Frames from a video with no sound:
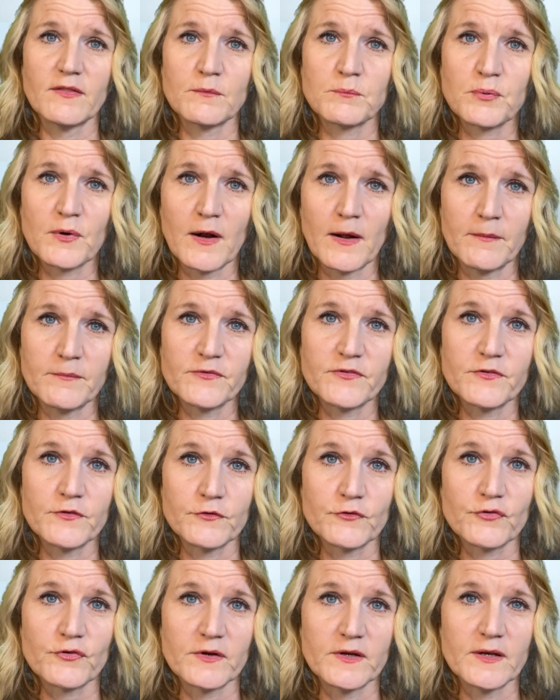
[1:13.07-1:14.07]
the problems to
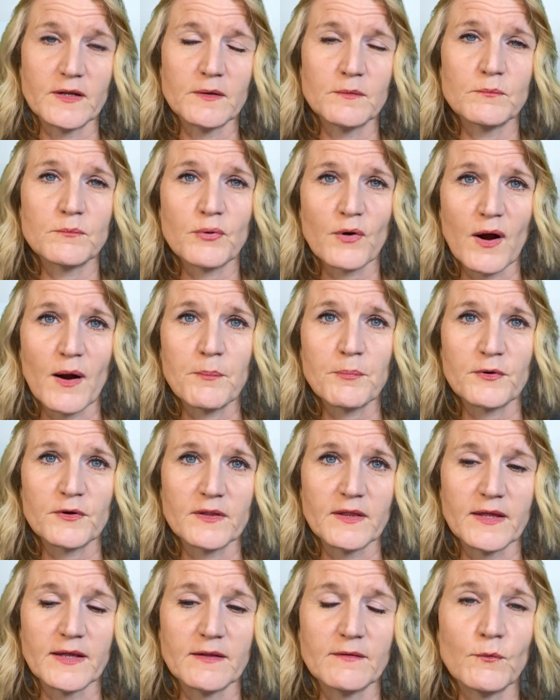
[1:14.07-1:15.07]
treat it
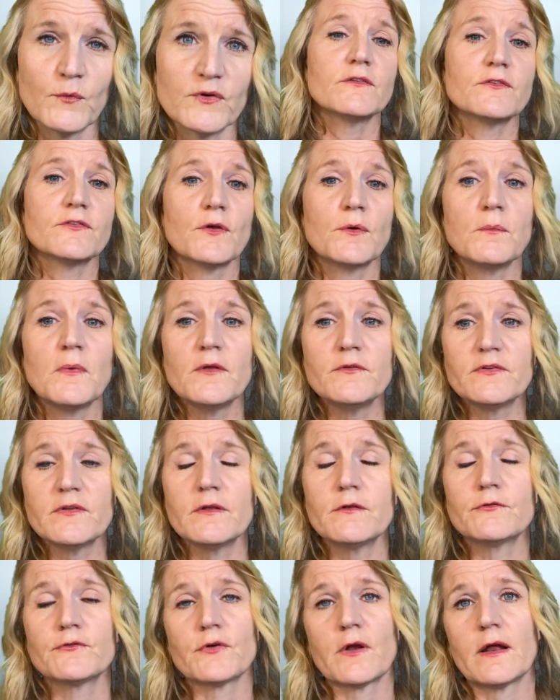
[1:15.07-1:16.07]
properly. So most of
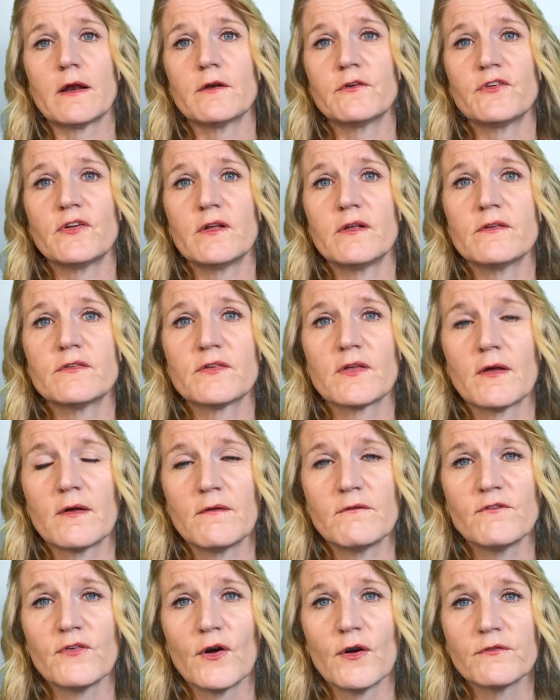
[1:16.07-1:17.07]
these strategies
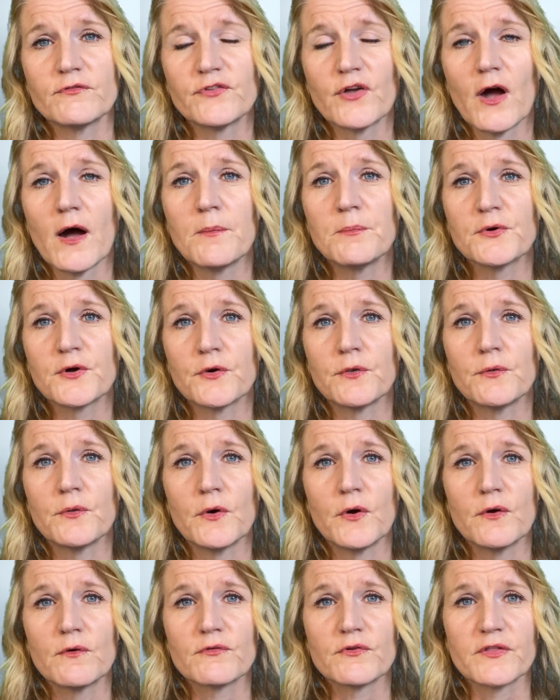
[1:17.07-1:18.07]
involve
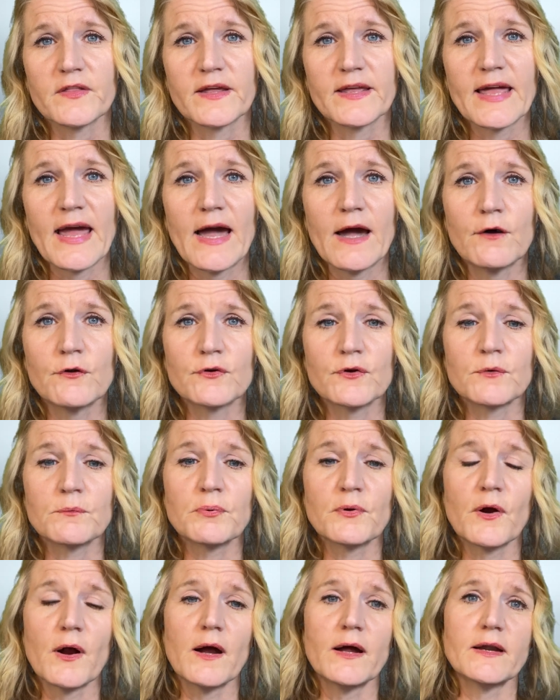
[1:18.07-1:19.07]
topical over-the-counter
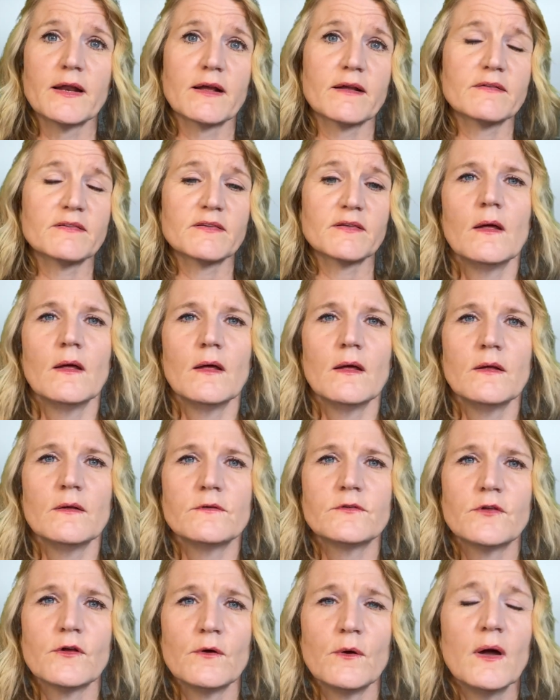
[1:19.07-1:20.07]
products.
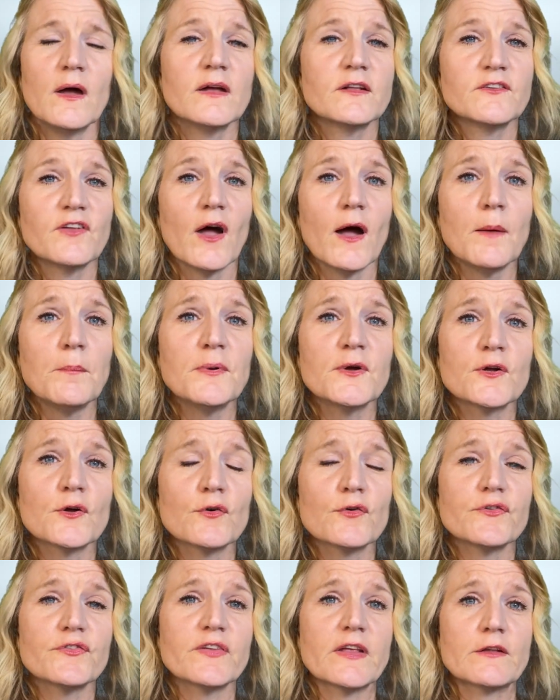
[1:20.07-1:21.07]
So
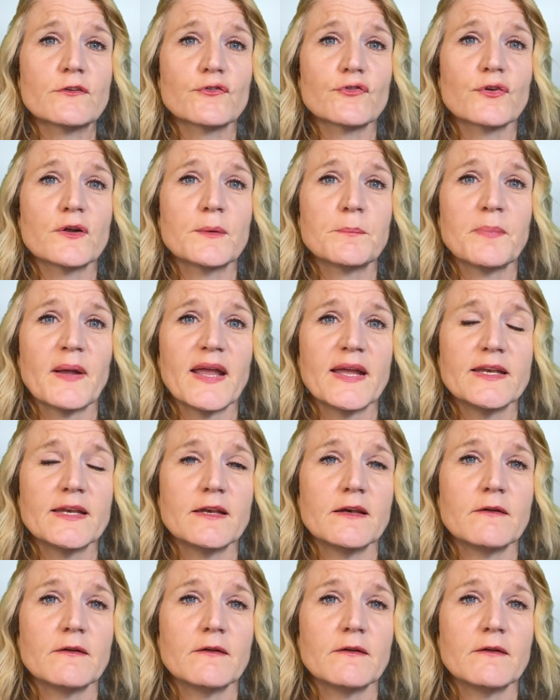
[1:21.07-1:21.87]
topicals that treat pain and